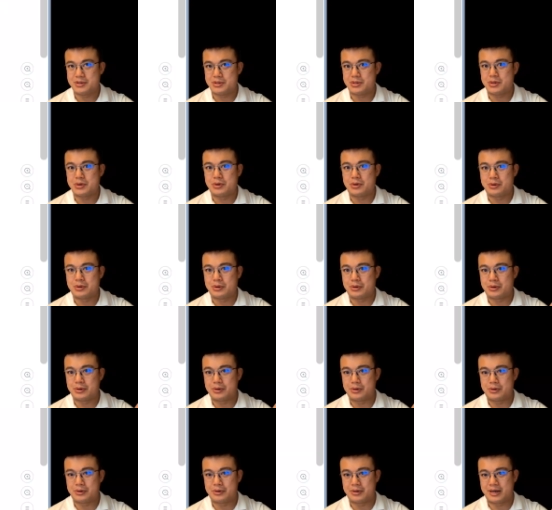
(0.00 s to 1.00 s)

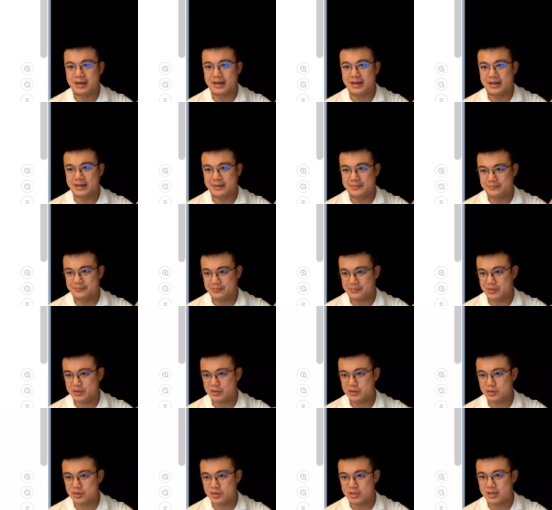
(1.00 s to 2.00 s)
your
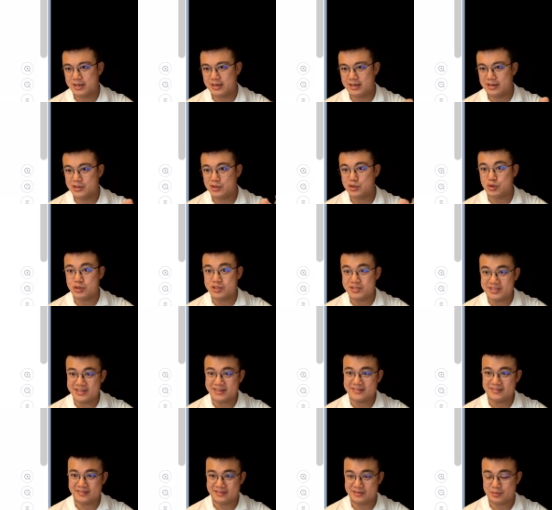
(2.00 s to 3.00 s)
um, uh,
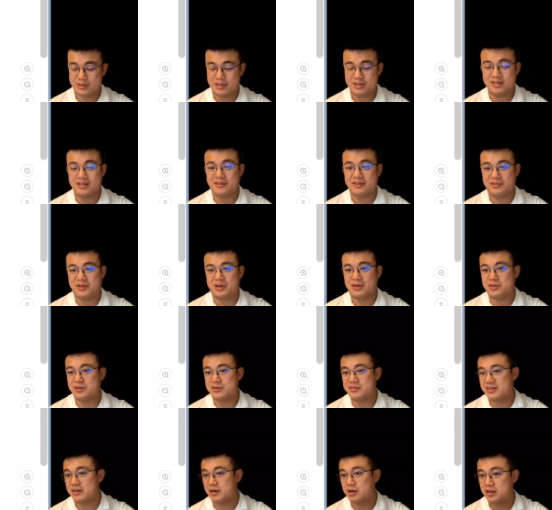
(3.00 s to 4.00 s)
joysticks as well, if you're
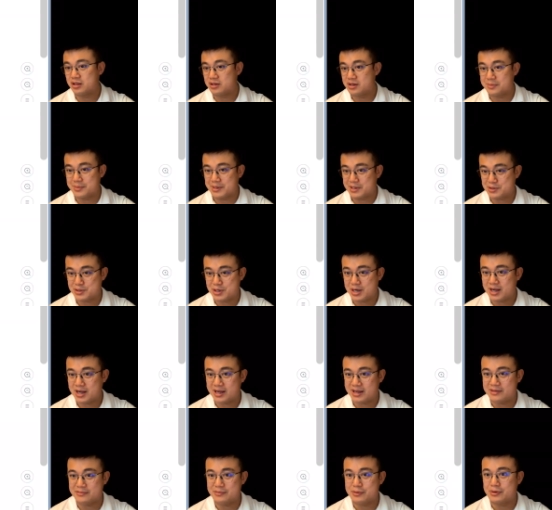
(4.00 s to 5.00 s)
using holonomic
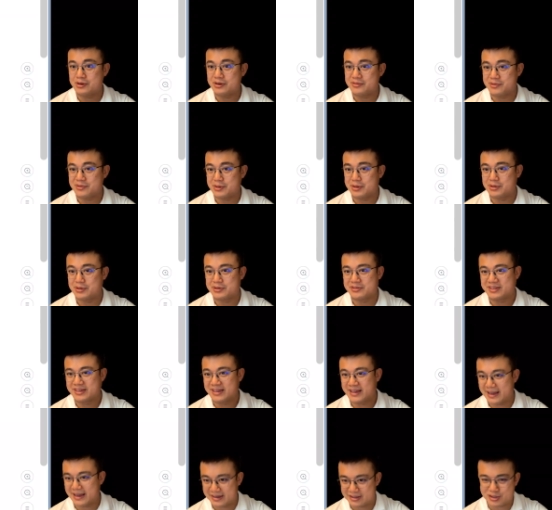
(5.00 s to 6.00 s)
drive or if you're
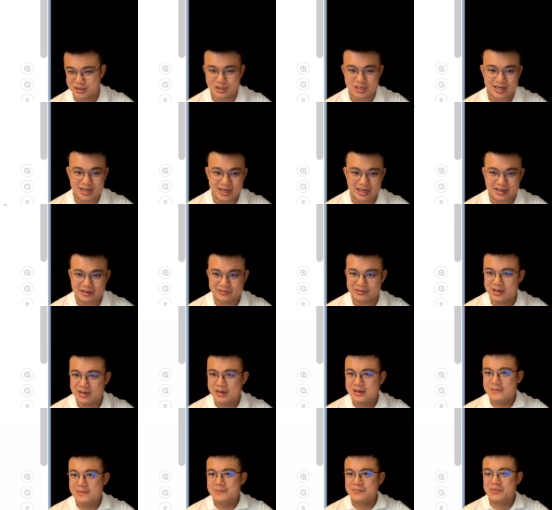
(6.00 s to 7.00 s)
using X drive,
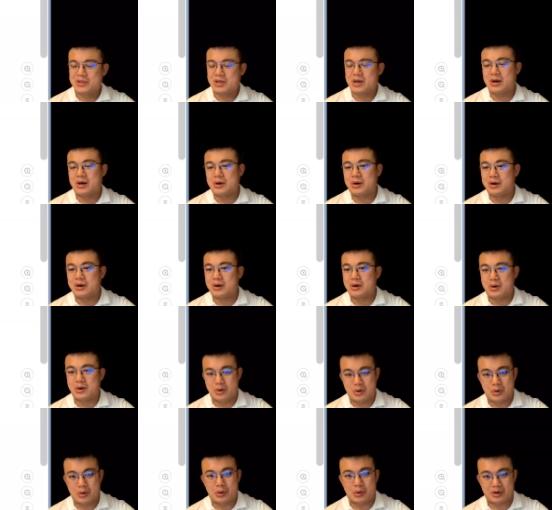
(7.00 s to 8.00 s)
or,
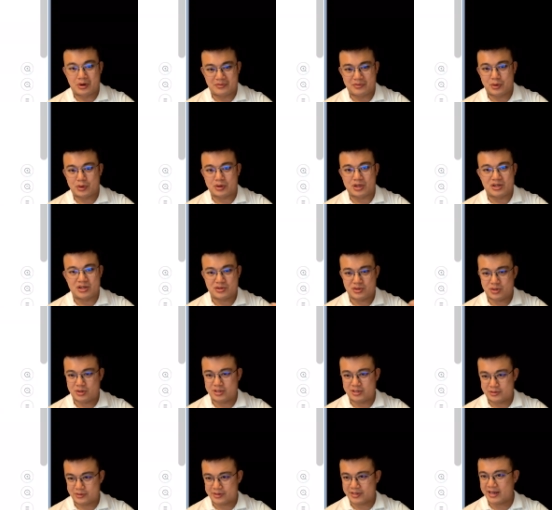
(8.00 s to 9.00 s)
or if you're
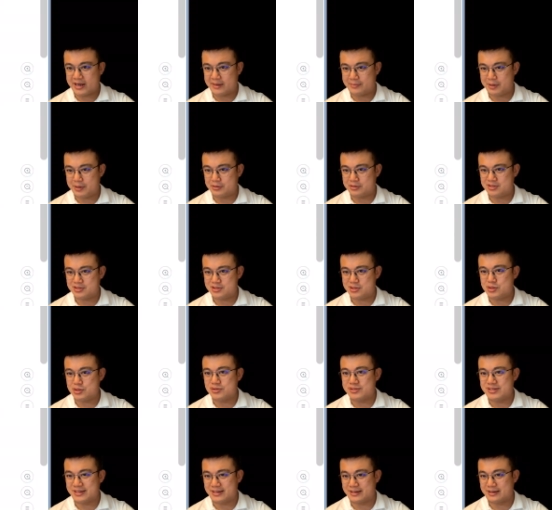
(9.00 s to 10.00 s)
controlling your catapults
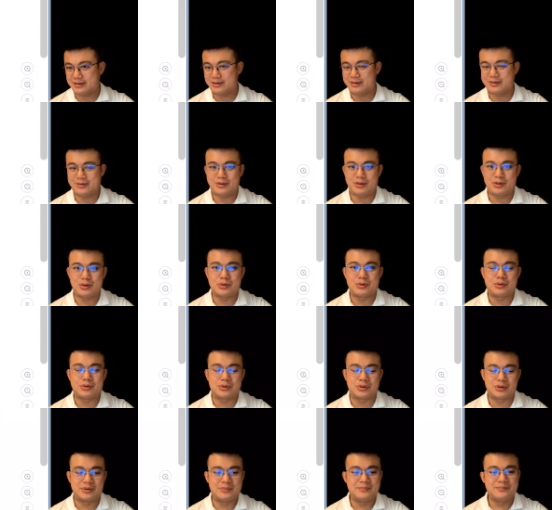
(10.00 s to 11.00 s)
using
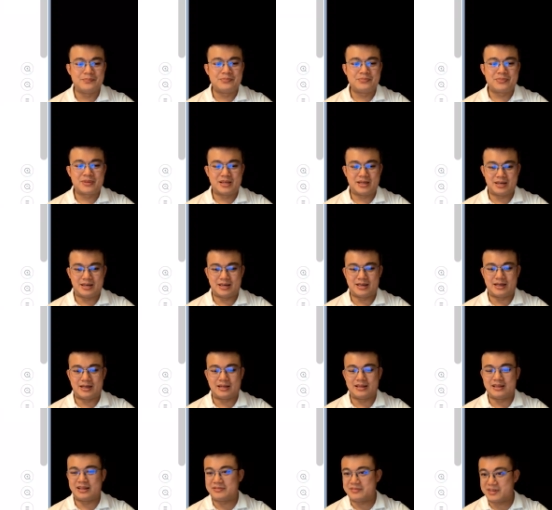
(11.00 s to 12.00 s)
your
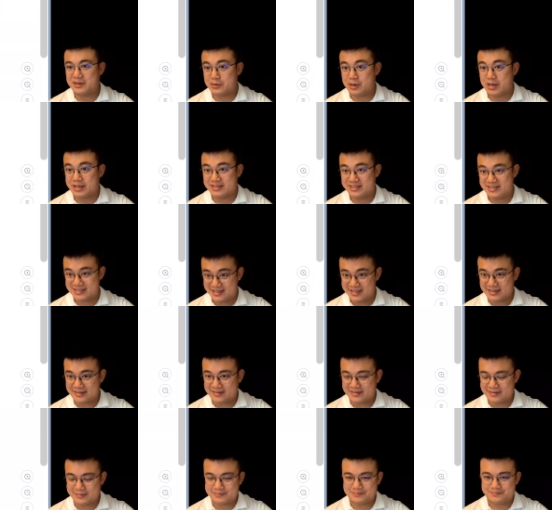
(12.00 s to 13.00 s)
uh, left and right
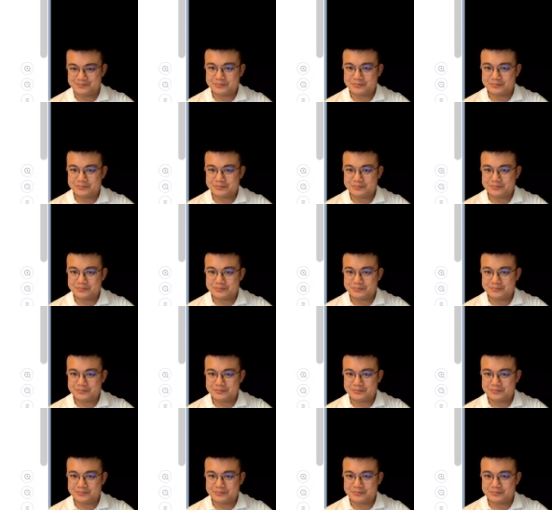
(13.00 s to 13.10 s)
sticks,